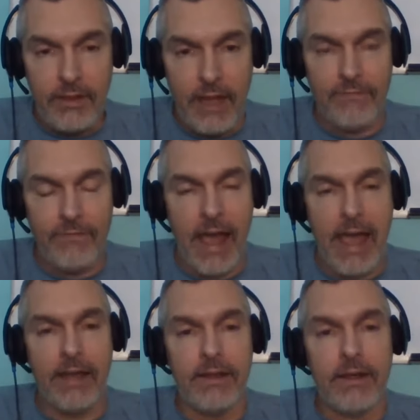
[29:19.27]
That
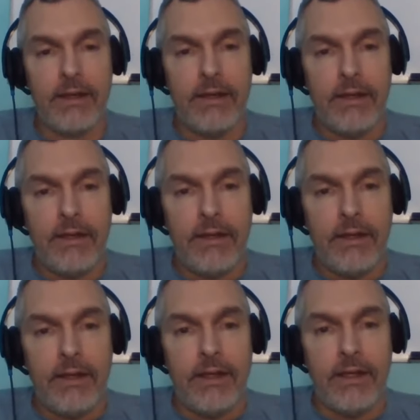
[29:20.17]
flag
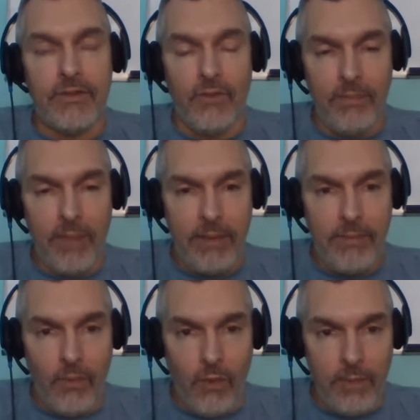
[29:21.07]
is a one by
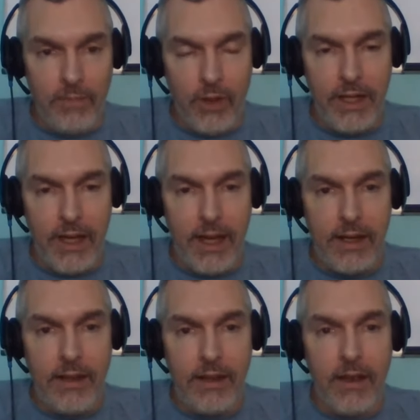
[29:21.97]
one point
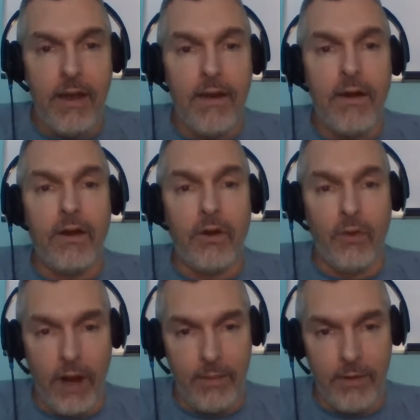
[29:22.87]
nine
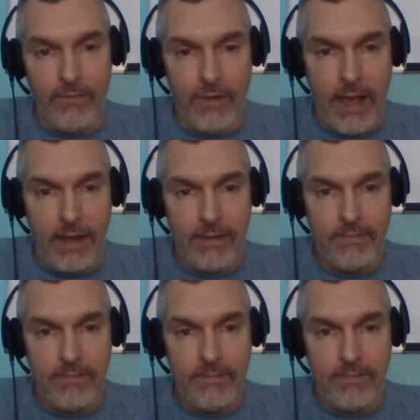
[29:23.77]
grammar flag.